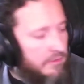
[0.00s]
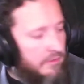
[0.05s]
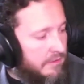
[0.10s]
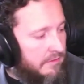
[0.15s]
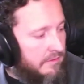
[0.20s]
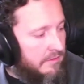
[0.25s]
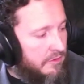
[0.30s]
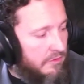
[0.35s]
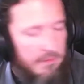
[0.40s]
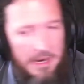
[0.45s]

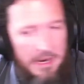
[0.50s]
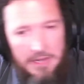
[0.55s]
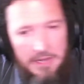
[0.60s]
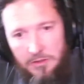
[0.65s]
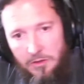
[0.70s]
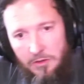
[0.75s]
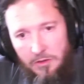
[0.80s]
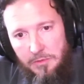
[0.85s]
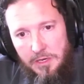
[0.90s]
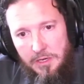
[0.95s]
do the
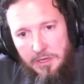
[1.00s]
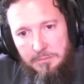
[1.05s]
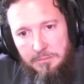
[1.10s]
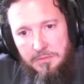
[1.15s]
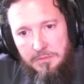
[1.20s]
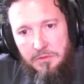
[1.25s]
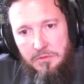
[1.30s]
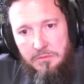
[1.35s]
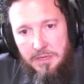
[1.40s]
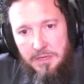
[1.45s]
math all the way up
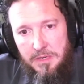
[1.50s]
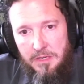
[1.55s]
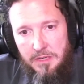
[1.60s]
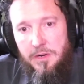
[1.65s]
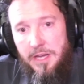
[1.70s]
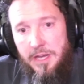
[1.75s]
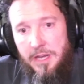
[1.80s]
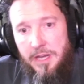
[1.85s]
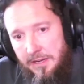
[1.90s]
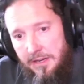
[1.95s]
to
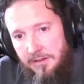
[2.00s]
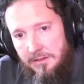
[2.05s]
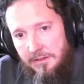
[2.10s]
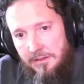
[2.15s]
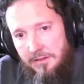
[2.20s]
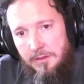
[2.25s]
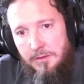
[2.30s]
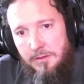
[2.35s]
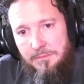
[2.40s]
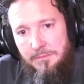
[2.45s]
Bitcoin and
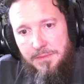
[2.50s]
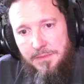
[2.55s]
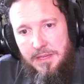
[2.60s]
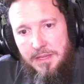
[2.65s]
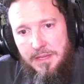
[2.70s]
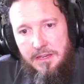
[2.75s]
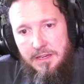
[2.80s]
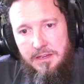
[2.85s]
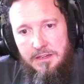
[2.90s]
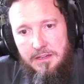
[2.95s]
Ethereum.
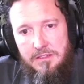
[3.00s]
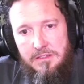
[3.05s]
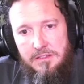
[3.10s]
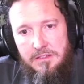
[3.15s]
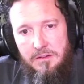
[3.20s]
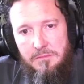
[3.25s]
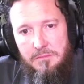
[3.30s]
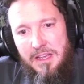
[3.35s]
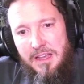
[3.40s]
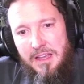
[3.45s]
And
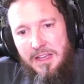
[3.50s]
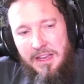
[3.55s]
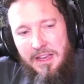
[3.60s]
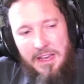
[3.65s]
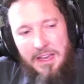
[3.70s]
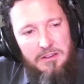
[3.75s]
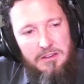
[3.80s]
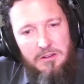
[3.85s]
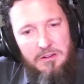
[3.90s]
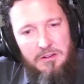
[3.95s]

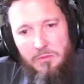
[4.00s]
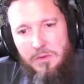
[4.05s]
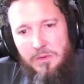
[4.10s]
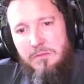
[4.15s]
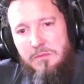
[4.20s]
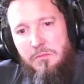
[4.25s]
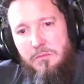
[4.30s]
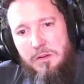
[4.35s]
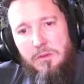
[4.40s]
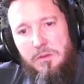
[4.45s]

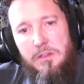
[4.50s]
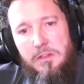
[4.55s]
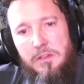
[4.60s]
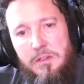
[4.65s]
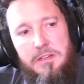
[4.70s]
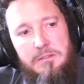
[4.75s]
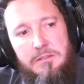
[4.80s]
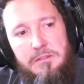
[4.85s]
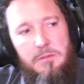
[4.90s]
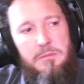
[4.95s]
we
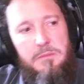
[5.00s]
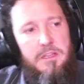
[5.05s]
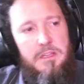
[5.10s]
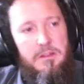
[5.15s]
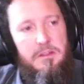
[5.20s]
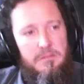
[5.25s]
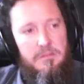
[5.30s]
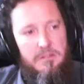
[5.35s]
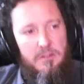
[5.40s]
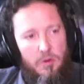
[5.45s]
really, from
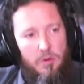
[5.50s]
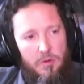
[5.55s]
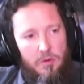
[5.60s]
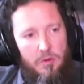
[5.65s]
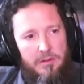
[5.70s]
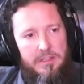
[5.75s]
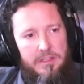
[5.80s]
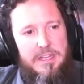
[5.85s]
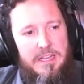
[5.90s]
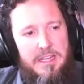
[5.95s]
the
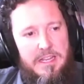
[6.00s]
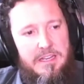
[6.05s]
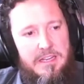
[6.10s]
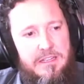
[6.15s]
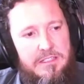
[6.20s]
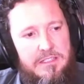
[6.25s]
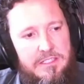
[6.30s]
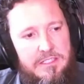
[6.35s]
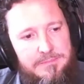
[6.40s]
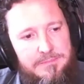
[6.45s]
early
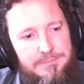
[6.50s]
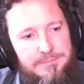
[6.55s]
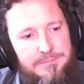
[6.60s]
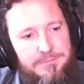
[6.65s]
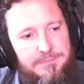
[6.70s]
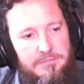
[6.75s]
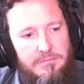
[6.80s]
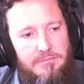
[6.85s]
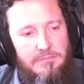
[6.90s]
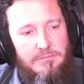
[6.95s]
days,
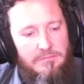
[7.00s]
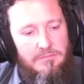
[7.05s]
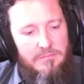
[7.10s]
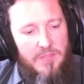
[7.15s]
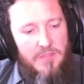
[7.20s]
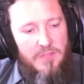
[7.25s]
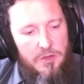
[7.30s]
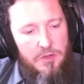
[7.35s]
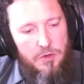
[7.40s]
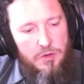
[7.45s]

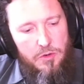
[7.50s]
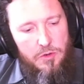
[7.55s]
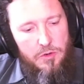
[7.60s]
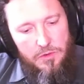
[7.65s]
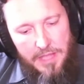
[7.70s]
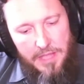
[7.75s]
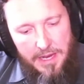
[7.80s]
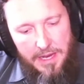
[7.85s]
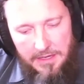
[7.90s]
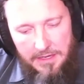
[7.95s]

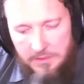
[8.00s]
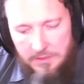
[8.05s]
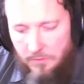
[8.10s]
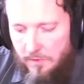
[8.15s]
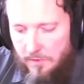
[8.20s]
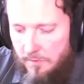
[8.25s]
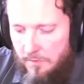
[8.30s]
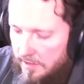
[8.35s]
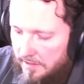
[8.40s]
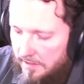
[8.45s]
knew that
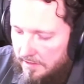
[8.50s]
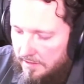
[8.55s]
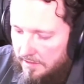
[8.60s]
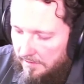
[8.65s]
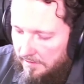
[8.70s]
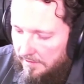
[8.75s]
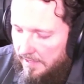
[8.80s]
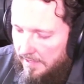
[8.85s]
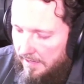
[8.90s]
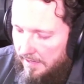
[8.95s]
we wanted to
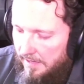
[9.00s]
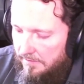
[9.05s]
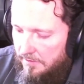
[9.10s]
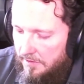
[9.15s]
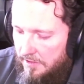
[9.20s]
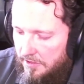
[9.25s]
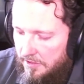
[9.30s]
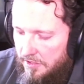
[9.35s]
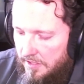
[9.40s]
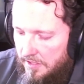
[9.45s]

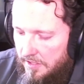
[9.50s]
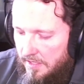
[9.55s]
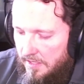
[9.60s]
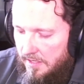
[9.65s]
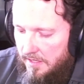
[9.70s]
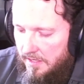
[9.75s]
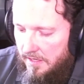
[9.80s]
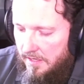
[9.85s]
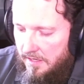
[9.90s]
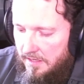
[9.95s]
leverage
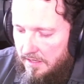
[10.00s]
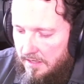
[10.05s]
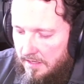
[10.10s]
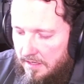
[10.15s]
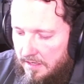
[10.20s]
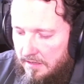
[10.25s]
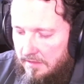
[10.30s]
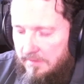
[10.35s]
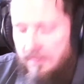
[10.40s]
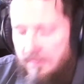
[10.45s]

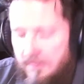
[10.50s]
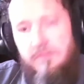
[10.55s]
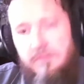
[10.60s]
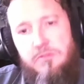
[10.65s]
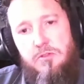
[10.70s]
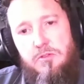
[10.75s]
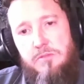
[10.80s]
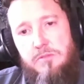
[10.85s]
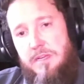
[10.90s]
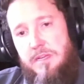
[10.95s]
the
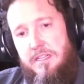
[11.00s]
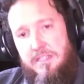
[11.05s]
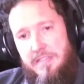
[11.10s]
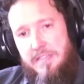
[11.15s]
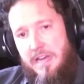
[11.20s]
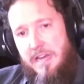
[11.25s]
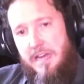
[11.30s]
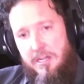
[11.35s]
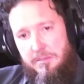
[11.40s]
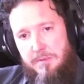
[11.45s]
tremendous
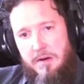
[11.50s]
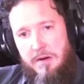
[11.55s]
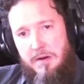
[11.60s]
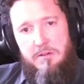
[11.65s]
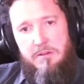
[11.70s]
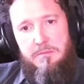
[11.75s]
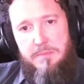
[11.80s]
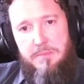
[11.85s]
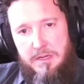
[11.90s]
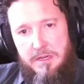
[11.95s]
hash
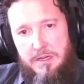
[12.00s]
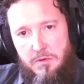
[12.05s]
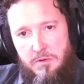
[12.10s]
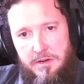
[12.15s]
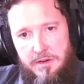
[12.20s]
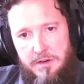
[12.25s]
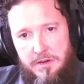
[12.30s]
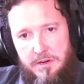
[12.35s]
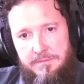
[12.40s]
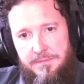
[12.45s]
power of Bitcoin